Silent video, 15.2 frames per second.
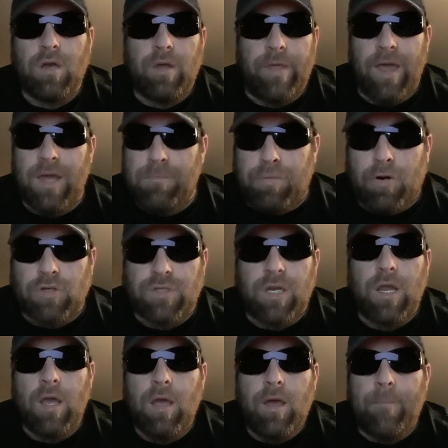the head
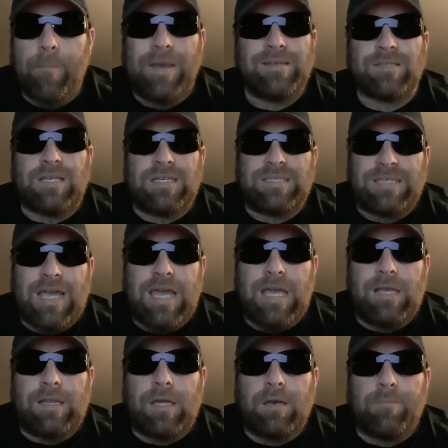person, basically
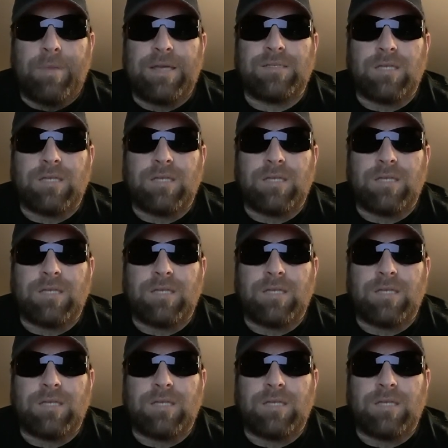saying that